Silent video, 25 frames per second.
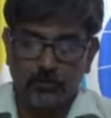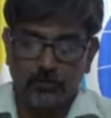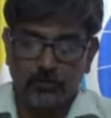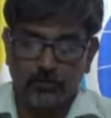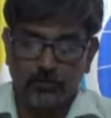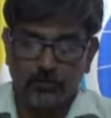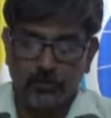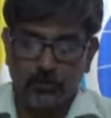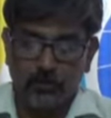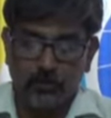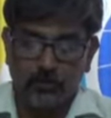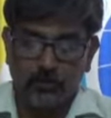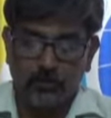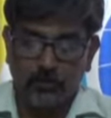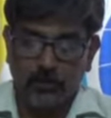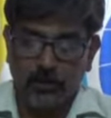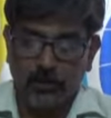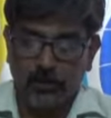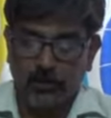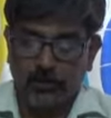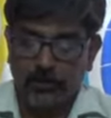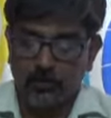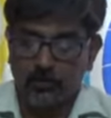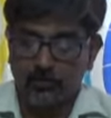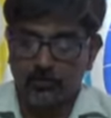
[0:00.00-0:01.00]
you need to
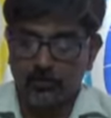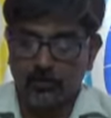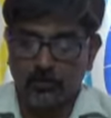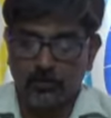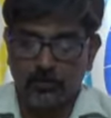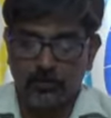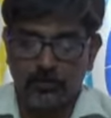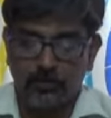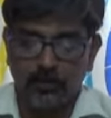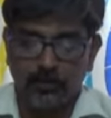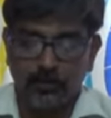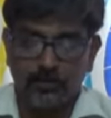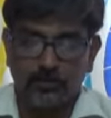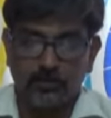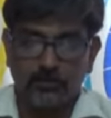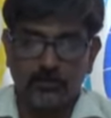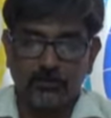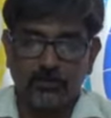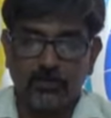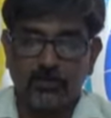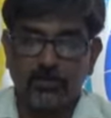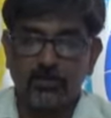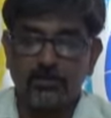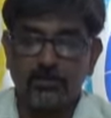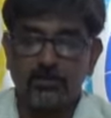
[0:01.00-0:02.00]
attach all the
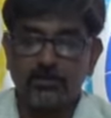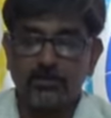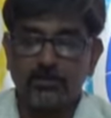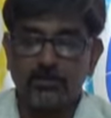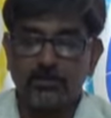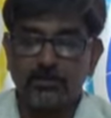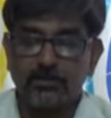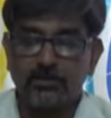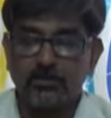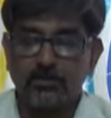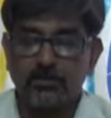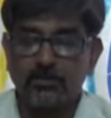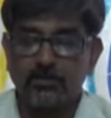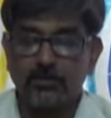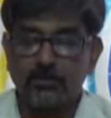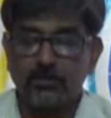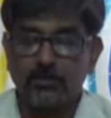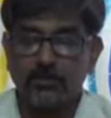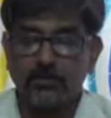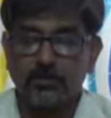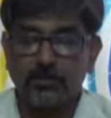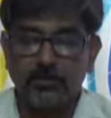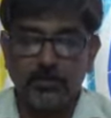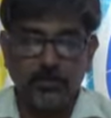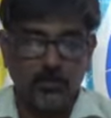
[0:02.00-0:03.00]
accessories.
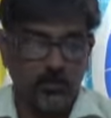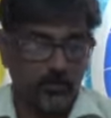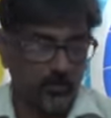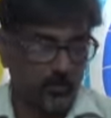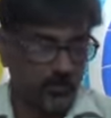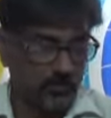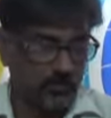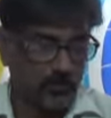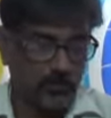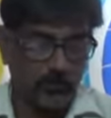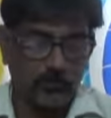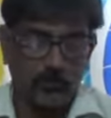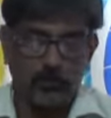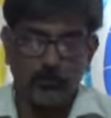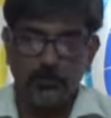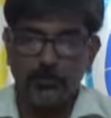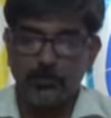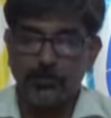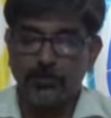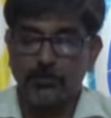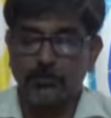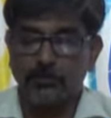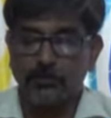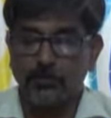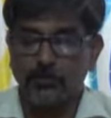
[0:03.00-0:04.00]
Suppose
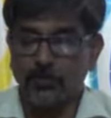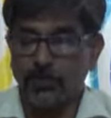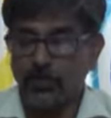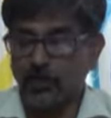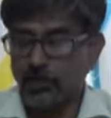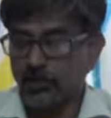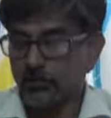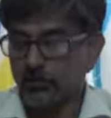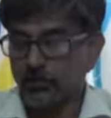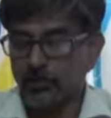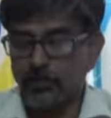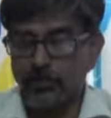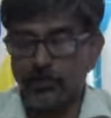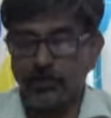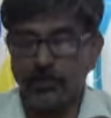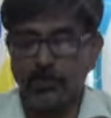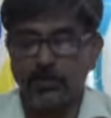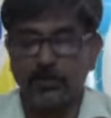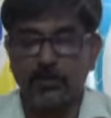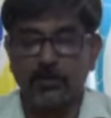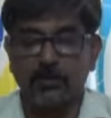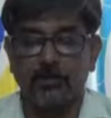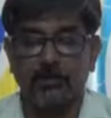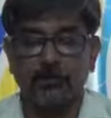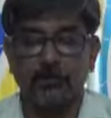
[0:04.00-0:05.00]
if you have a
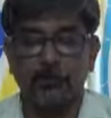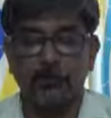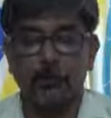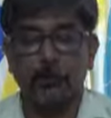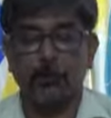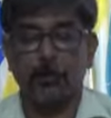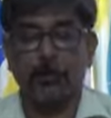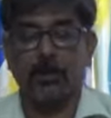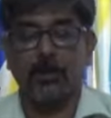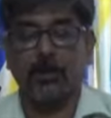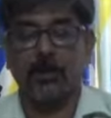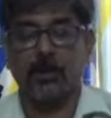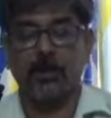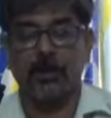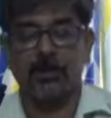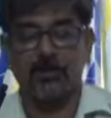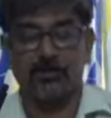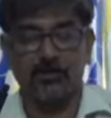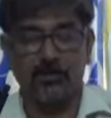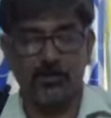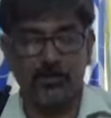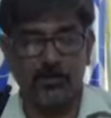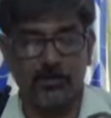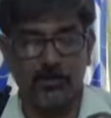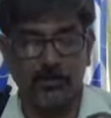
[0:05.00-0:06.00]
handy
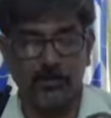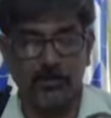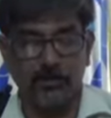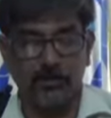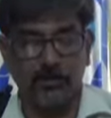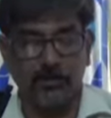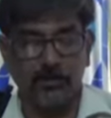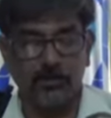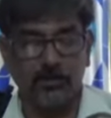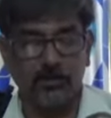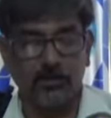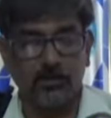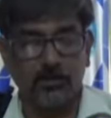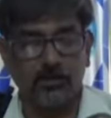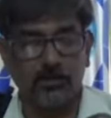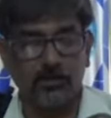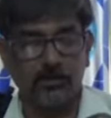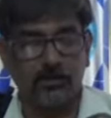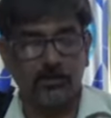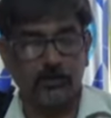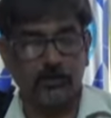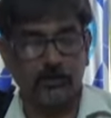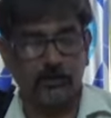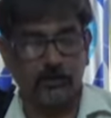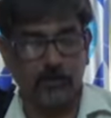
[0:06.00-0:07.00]
filter,
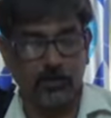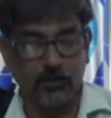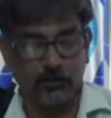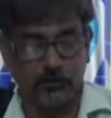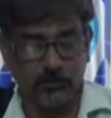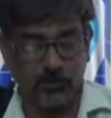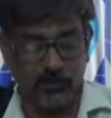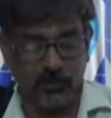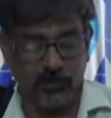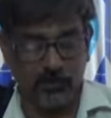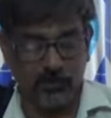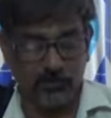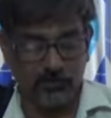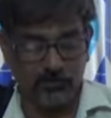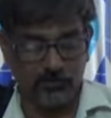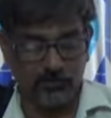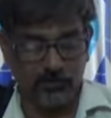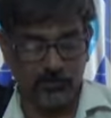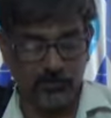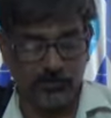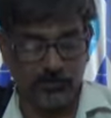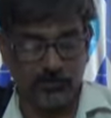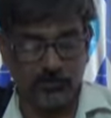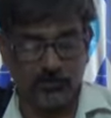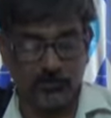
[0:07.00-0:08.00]
you have to attach
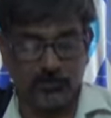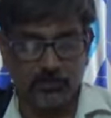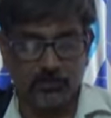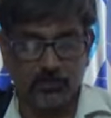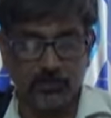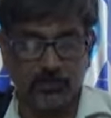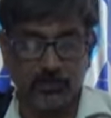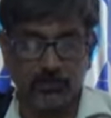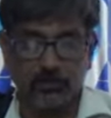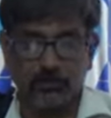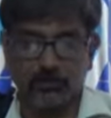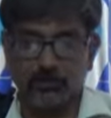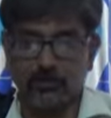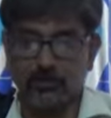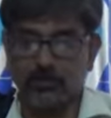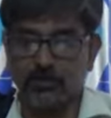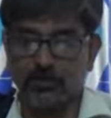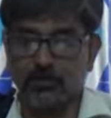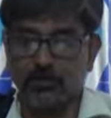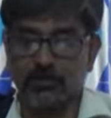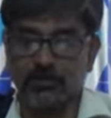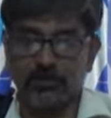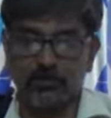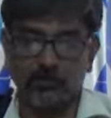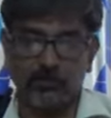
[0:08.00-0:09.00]
it so that
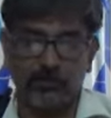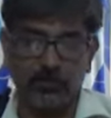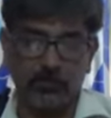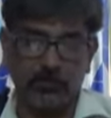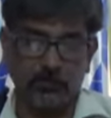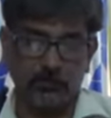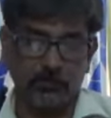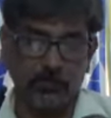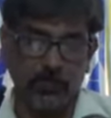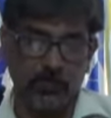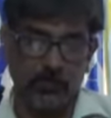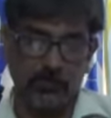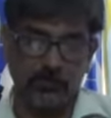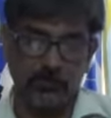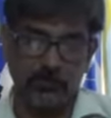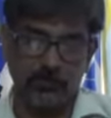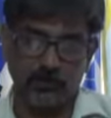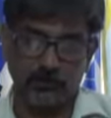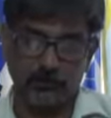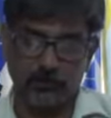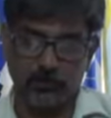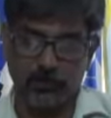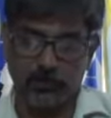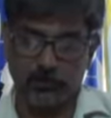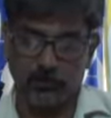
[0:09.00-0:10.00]
you can balance it
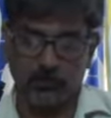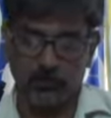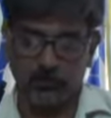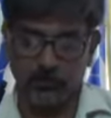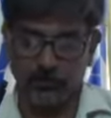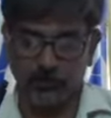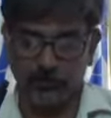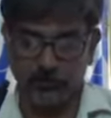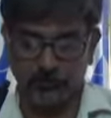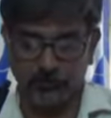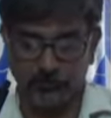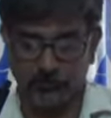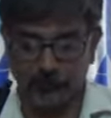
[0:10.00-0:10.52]
properly.